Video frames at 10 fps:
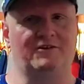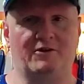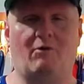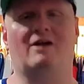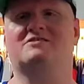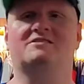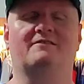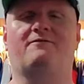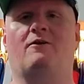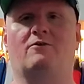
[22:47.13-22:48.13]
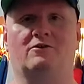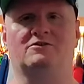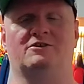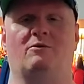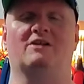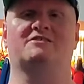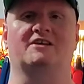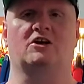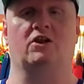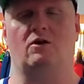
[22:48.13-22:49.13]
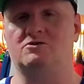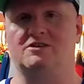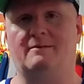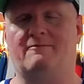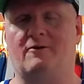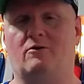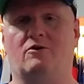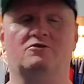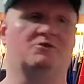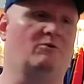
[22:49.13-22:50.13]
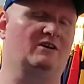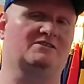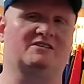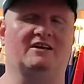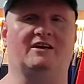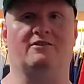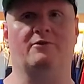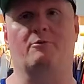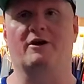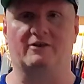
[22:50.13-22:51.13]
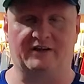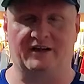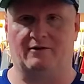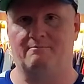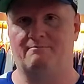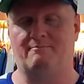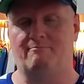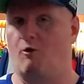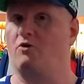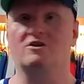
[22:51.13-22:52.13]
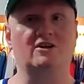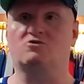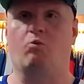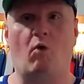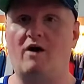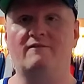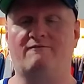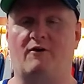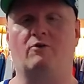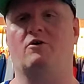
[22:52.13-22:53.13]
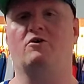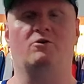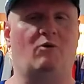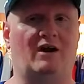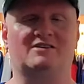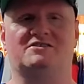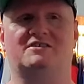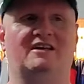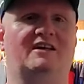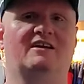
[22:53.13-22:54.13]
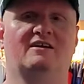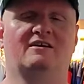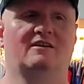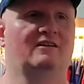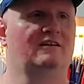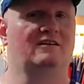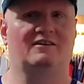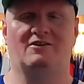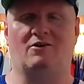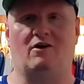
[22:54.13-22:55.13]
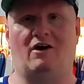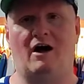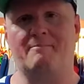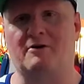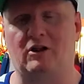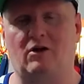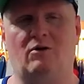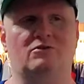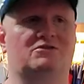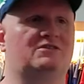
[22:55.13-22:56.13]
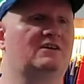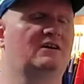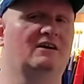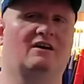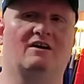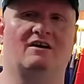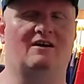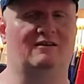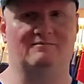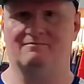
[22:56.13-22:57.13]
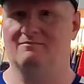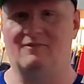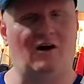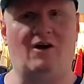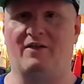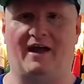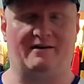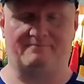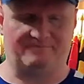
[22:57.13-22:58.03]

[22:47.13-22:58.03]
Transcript: you want to see photos, you want to see close up photos, you want to see the real deal. More than just one photo, you want to see, you know, up close, all that.